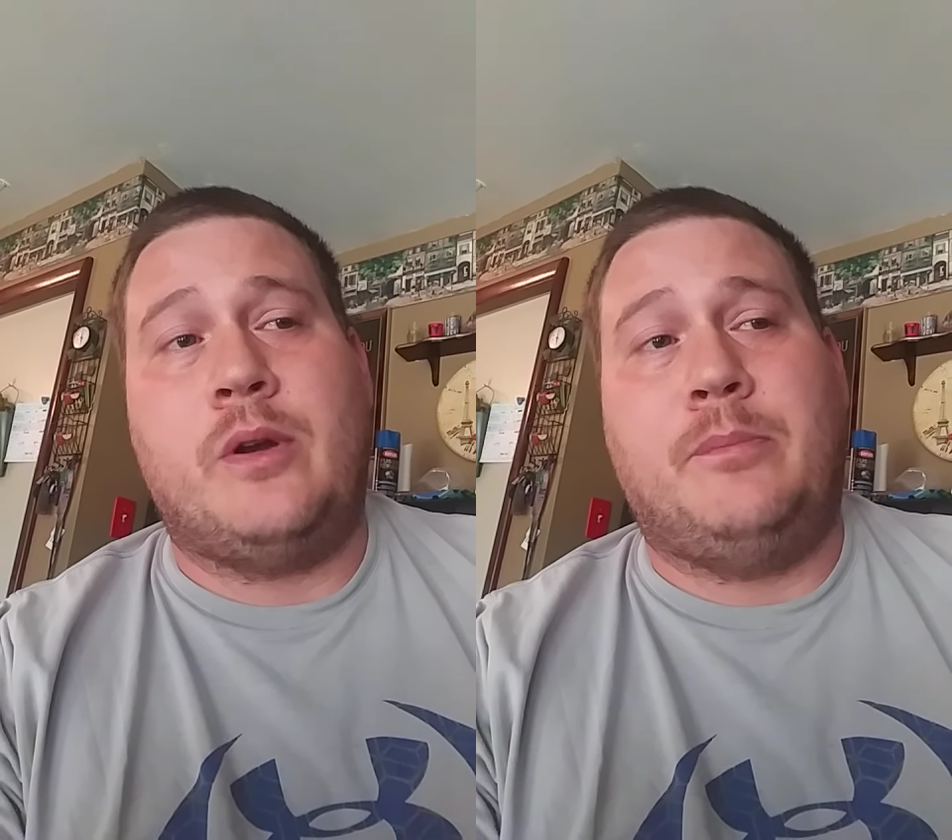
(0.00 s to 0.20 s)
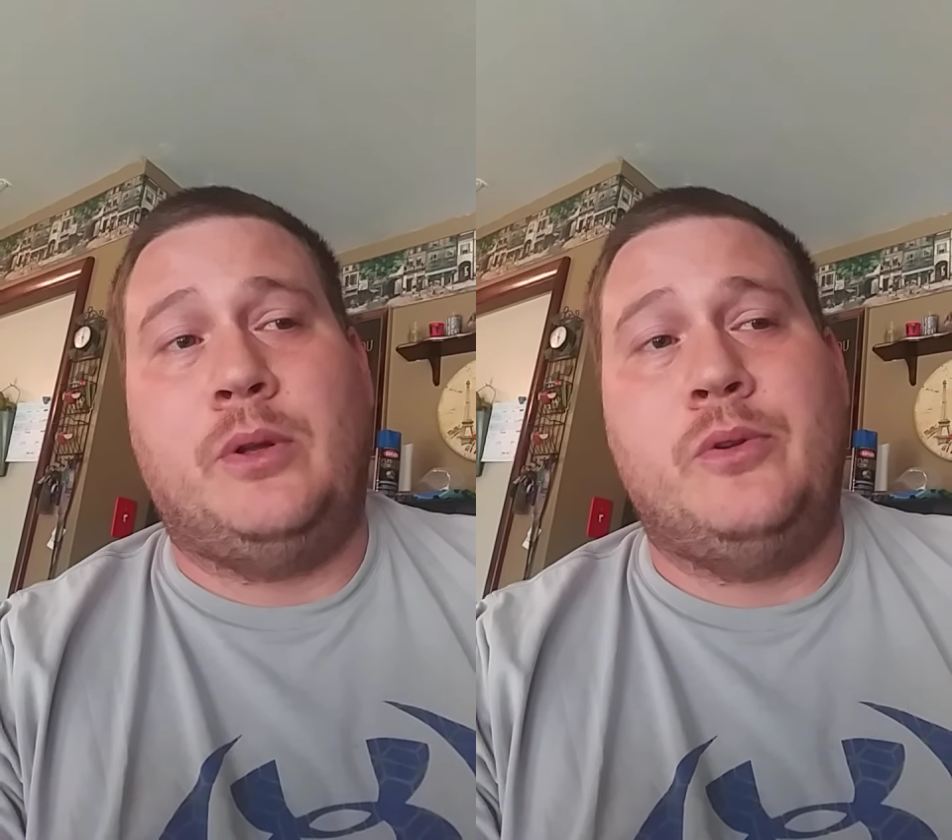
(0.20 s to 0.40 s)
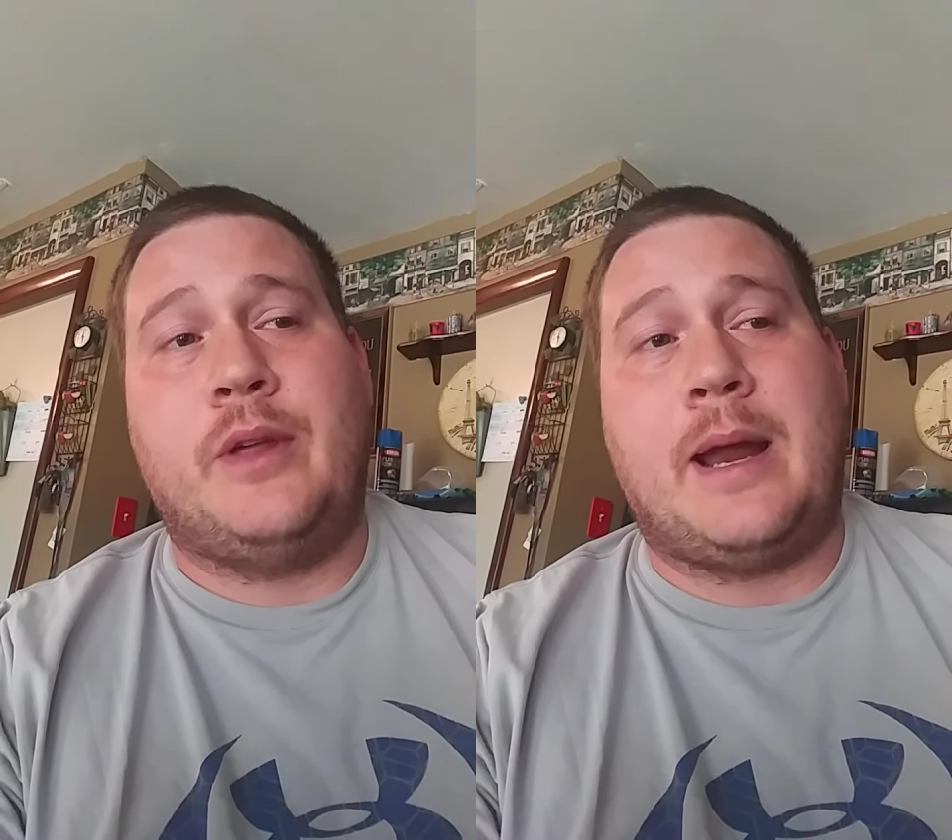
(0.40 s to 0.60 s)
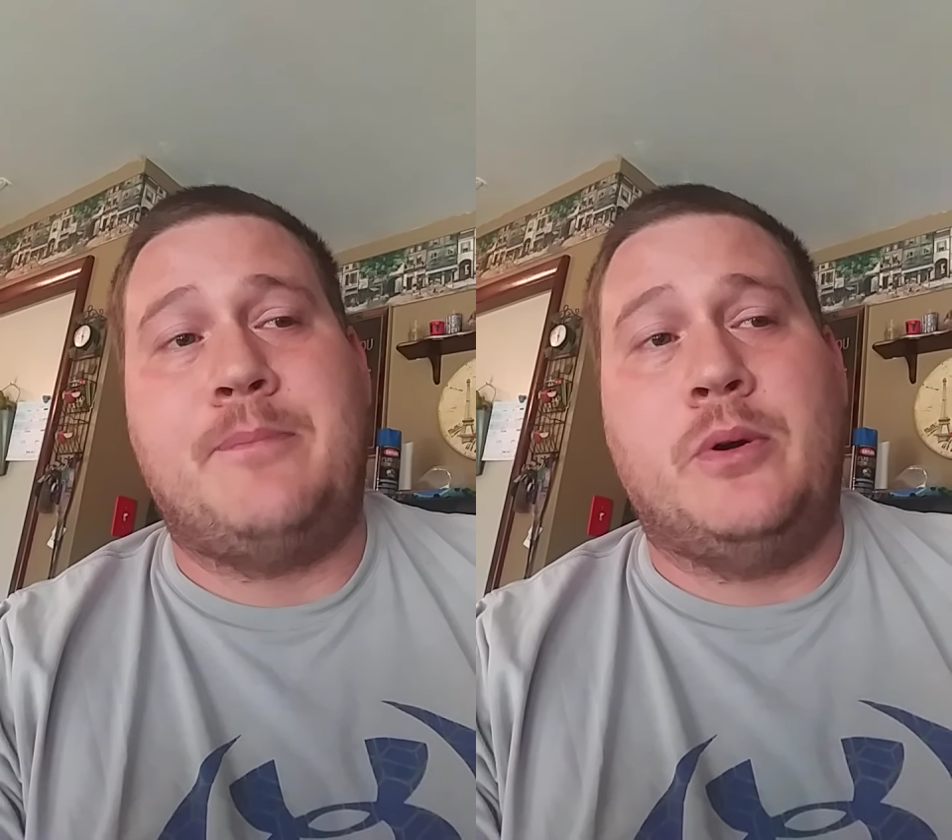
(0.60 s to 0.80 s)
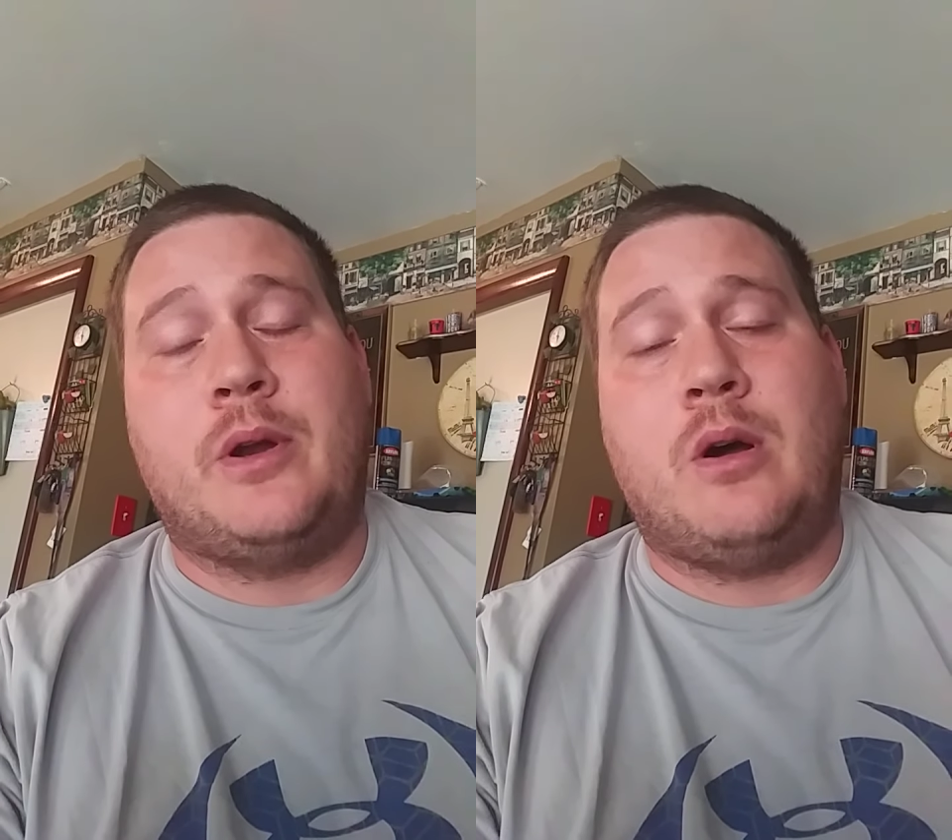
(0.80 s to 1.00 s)
of blue that I
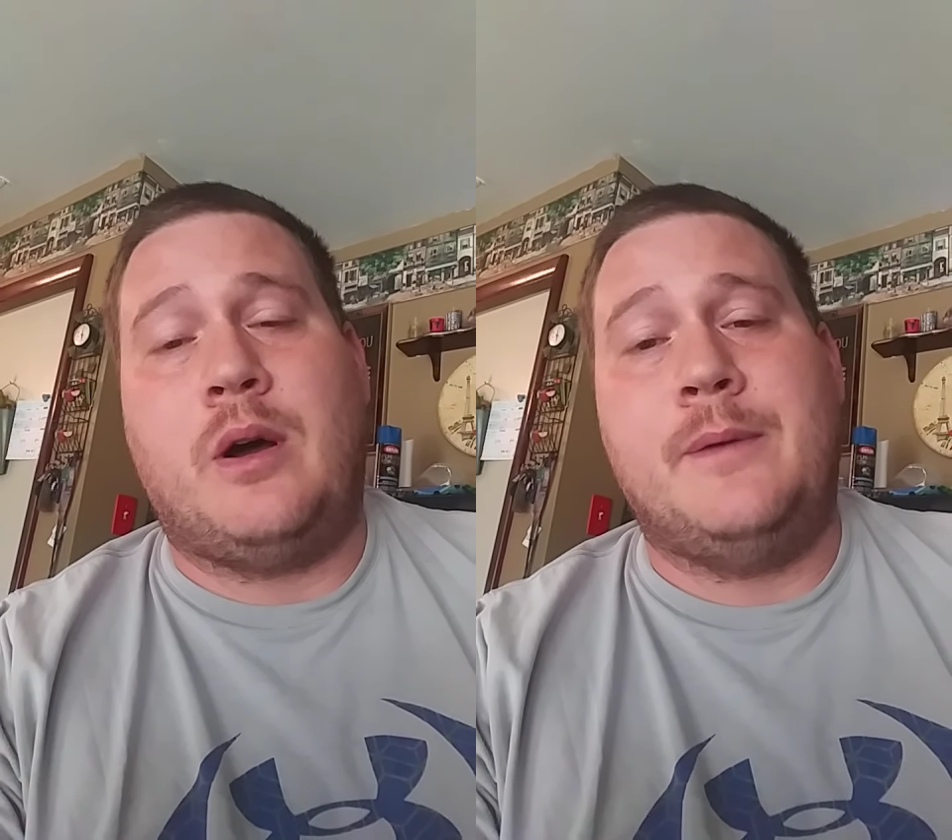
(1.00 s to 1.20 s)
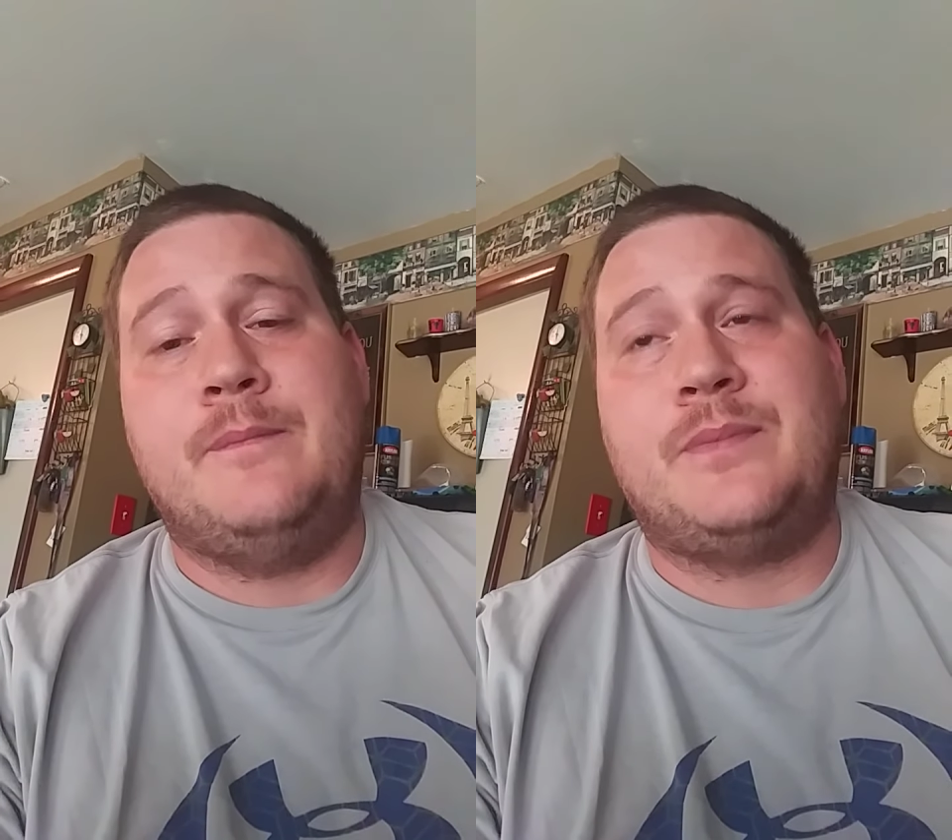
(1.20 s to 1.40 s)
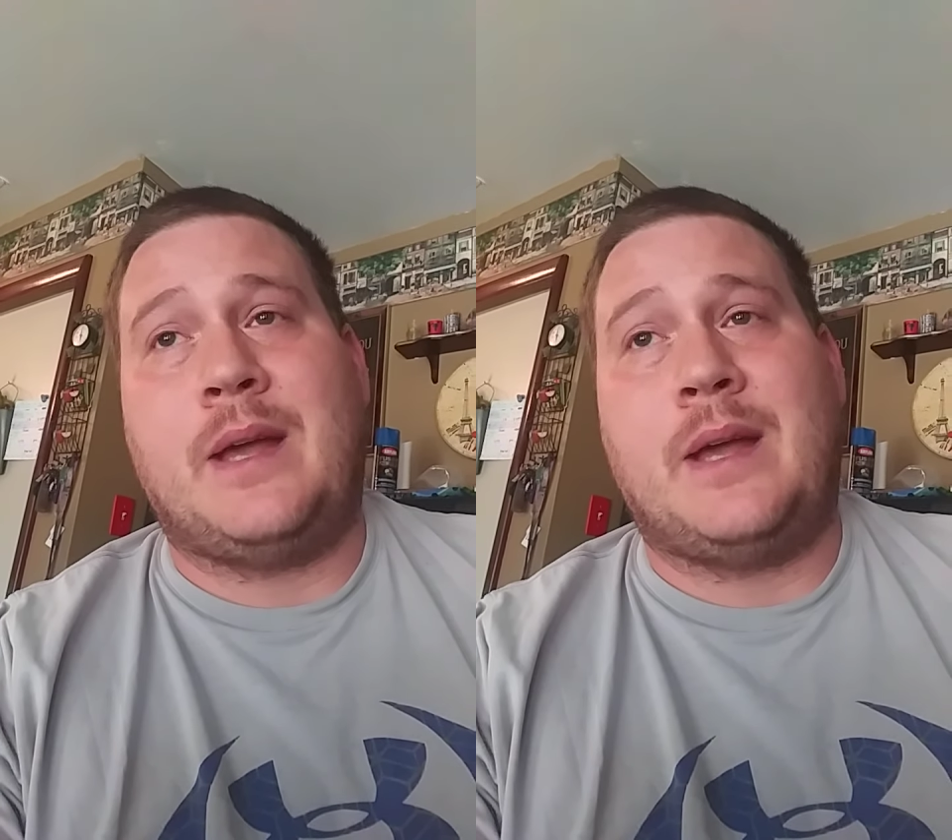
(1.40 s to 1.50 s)
put on,